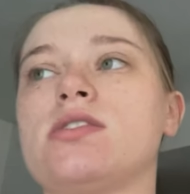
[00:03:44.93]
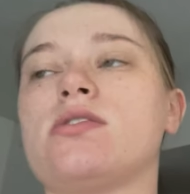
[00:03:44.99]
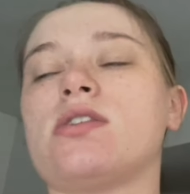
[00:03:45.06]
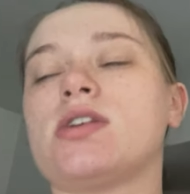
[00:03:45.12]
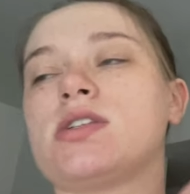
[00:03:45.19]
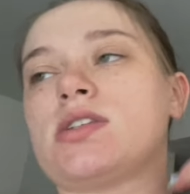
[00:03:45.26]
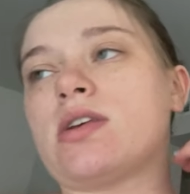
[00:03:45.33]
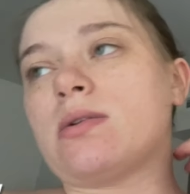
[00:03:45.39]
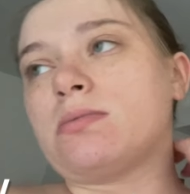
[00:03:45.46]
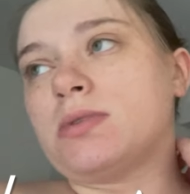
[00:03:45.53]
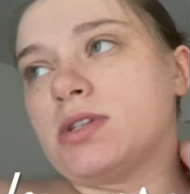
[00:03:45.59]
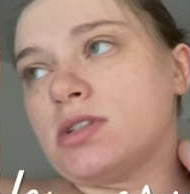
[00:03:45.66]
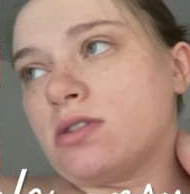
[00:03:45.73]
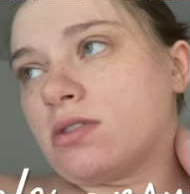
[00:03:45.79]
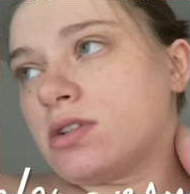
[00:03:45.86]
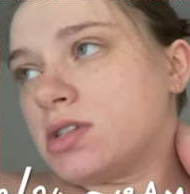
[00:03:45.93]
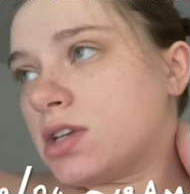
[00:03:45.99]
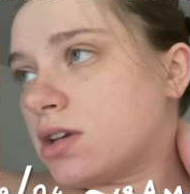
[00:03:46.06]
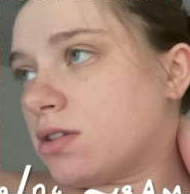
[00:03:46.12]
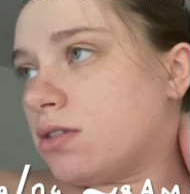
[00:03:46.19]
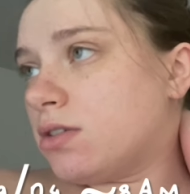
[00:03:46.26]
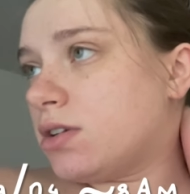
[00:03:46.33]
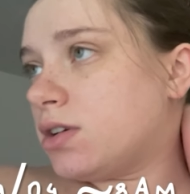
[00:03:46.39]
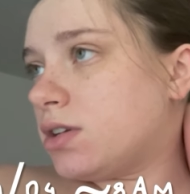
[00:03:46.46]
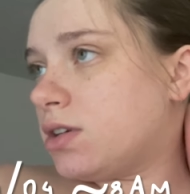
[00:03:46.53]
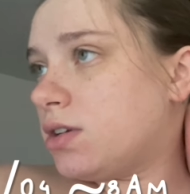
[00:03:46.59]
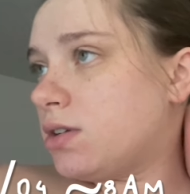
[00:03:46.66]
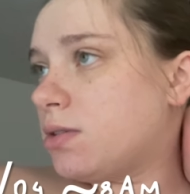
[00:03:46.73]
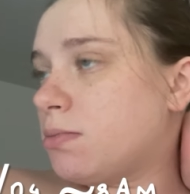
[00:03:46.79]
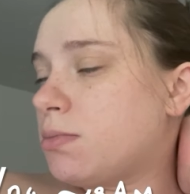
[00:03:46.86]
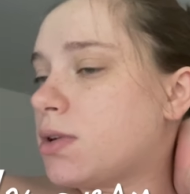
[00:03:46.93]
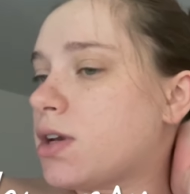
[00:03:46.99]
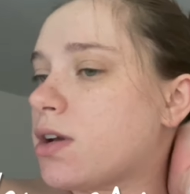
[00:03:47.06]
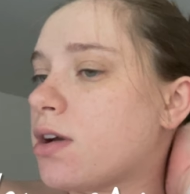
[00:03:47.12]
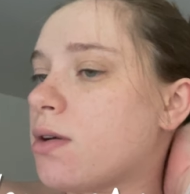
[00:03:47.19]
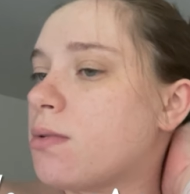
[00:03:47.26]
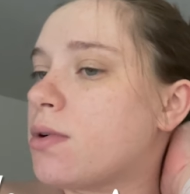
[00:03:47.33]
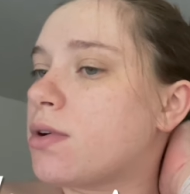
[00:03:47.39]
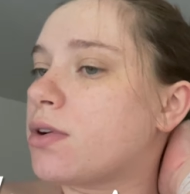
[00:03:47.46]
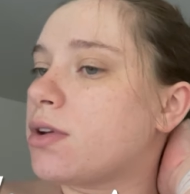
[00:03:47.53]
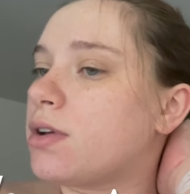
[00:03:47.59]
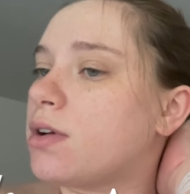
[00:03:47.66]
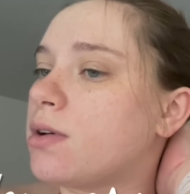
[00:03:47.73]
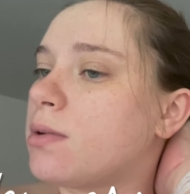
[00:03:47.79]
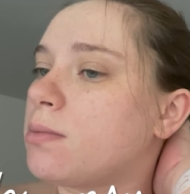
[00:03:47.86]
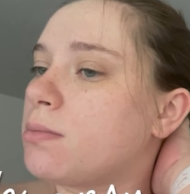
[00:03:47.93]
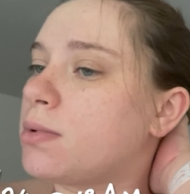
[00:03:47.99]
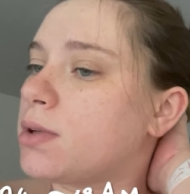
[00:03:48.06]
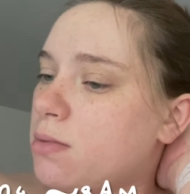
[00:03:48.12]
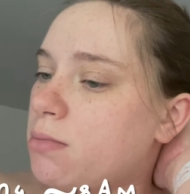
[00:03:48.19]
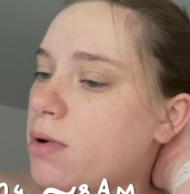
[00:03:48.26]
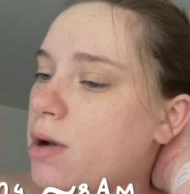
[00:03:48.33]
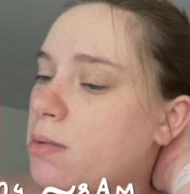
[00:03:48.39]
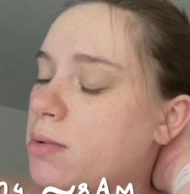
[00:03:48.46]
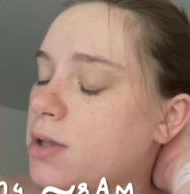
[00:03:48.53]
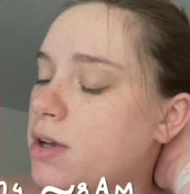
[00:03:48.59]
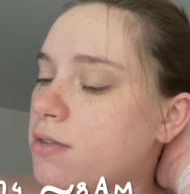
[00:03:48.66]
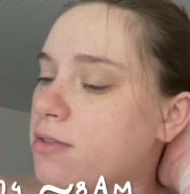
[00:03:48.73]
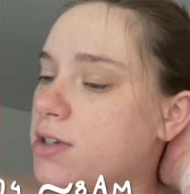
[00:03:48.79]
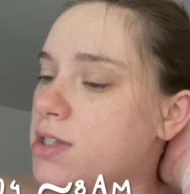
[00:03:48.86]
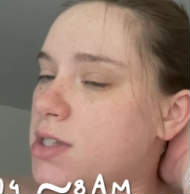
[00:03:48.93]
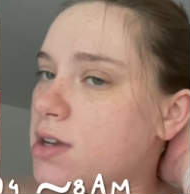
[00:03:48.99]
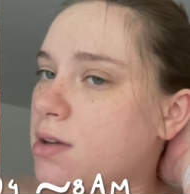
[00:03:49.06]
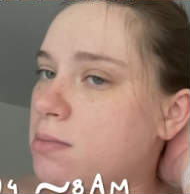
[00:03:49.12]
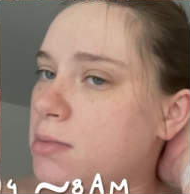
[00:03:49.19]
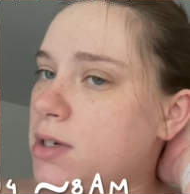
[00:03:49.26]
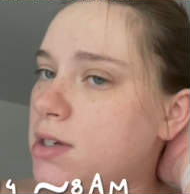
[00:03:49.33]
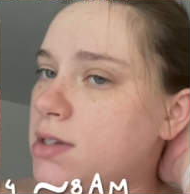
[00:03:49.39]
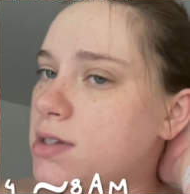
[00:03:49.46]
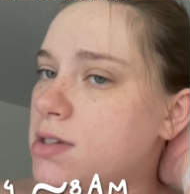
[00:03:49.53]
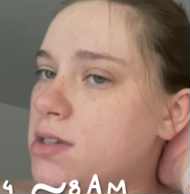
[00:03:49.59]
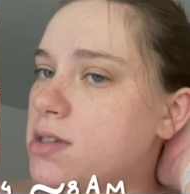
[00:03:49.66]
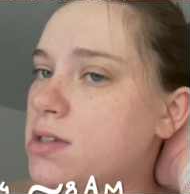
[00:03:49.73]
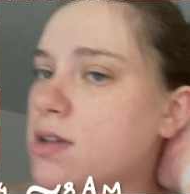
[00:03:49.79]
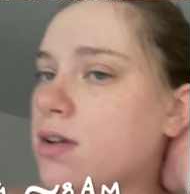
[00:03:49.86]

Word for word: So I slept as long as I could, but I got woken up probably every 10 minutes.